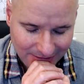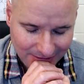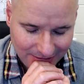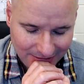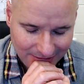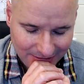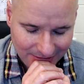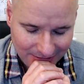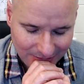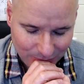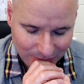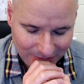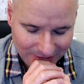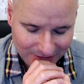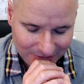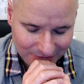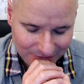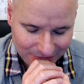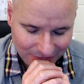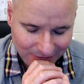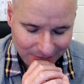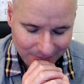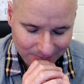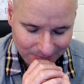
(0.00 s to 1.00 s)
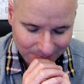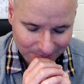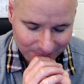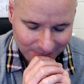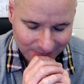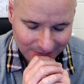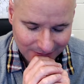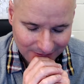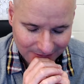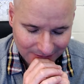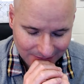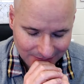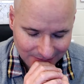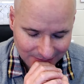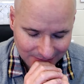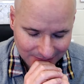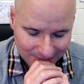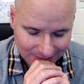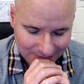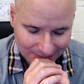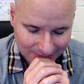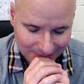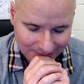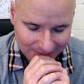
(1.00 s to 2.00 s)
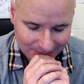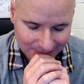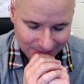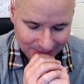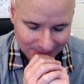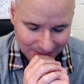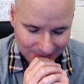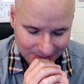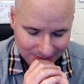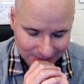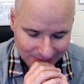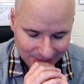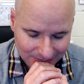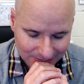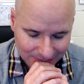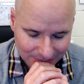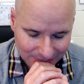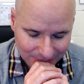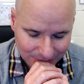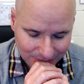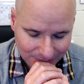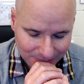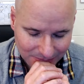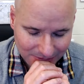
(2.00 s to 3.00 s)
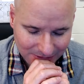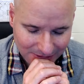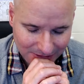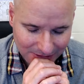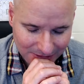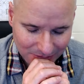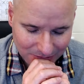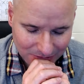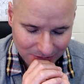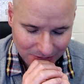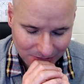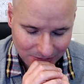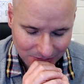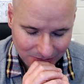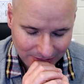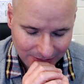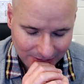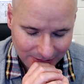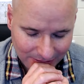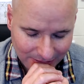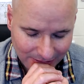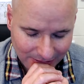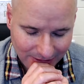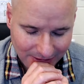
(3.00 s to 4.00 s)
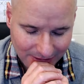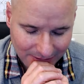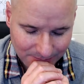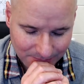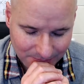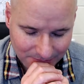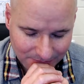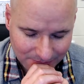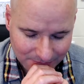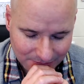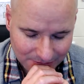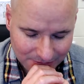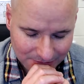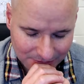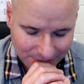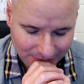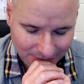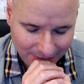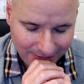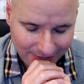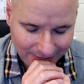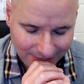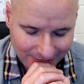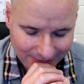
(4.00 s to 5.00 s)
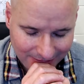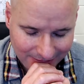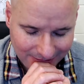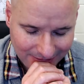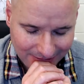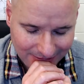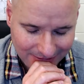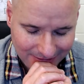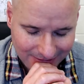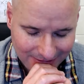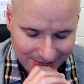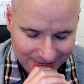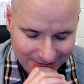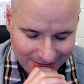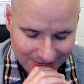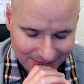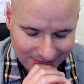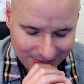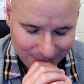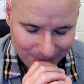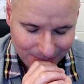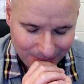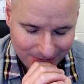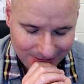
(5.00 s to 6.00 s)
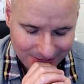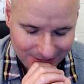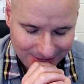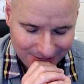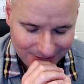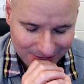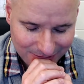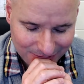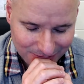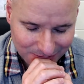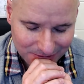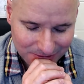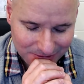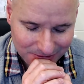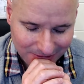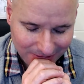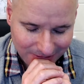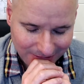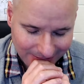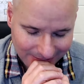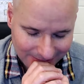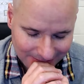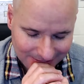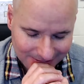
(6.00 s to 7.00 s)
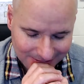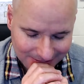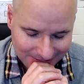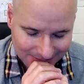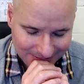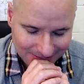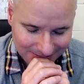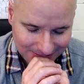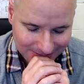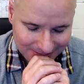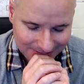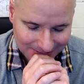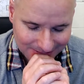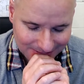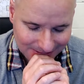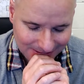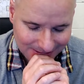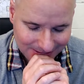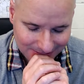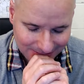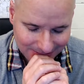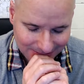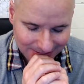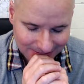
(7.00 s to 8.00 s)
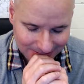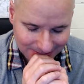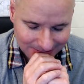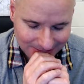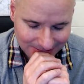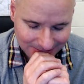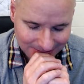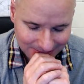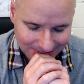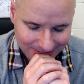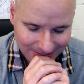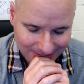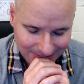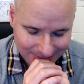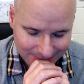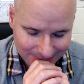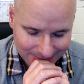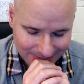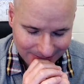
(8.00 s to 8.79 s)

and wisdom, and all this would bring you glory in the name of your Son, the one true Christ, Jesus. Amen.